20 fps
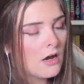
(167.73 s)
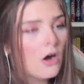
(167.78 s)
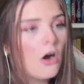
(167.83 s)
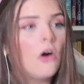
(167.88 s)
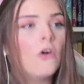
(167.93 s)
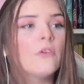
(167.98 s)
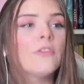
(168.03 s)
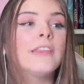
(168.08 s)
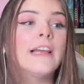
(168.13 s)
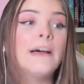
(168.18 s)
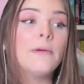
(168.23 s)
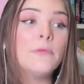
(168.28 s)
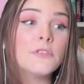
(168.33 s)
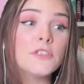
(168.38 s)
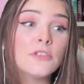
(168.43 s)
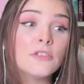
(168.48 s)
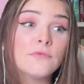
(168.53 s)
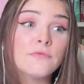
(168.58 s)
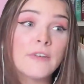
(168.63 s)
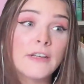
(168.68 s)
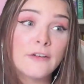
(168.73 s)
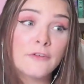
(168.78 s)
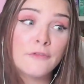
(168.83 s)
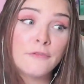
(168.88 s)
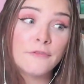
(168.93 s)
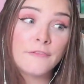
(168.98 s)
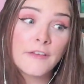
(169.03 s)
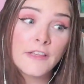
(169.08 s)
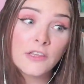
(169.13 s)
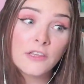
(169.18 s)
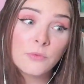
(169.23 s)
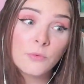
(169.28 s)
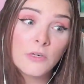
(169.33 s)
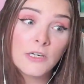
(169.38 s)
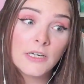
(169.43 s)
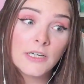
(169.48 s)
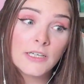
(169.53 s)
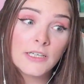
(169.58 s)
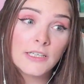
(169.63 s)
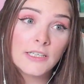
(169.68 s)
Oh, that was the real fifth
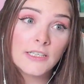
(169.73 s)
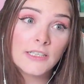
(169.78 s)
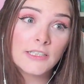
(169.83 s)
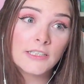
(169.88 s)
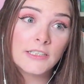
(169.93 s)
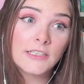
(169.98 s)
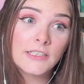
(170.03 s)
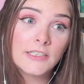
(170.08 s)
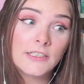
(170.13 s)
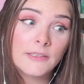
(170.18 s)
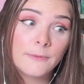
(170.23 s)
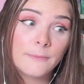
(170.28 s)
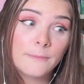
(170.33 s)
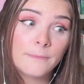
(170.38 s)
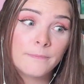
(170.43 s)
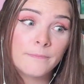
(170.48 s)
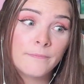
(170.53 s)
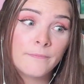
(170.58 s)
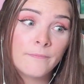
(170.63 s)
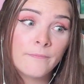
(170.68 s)
one.